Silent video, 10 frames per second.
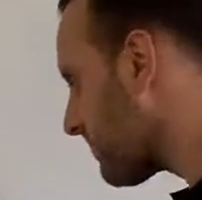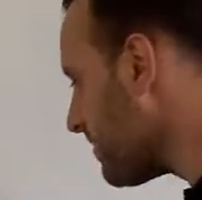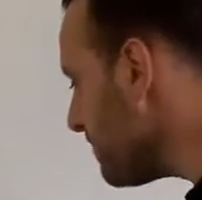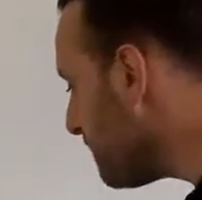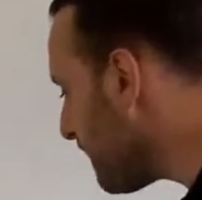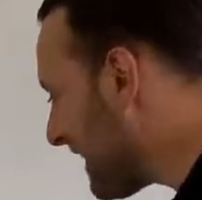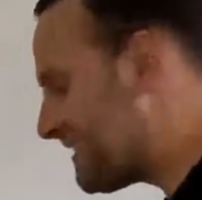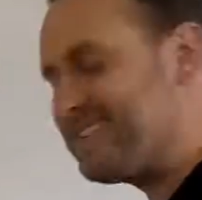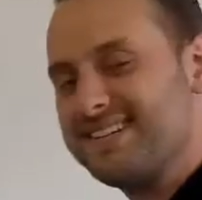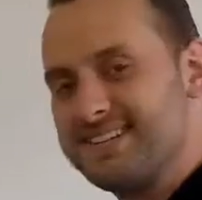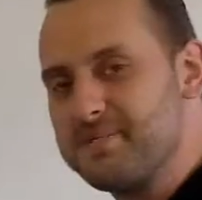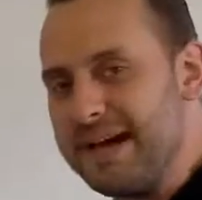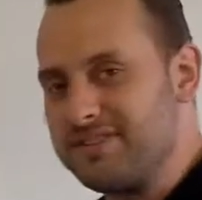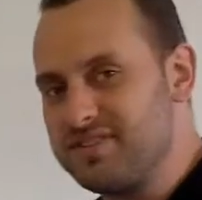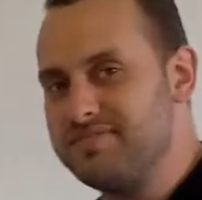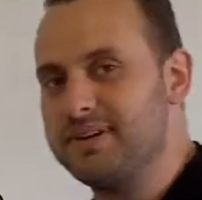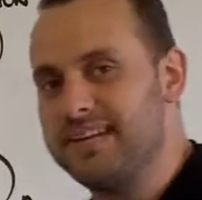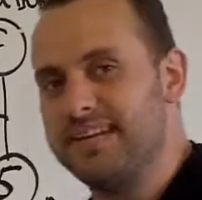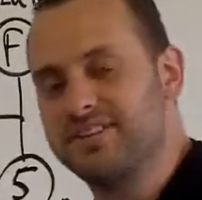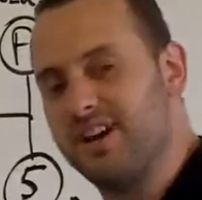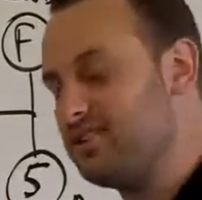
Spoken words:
fastest amount of money is going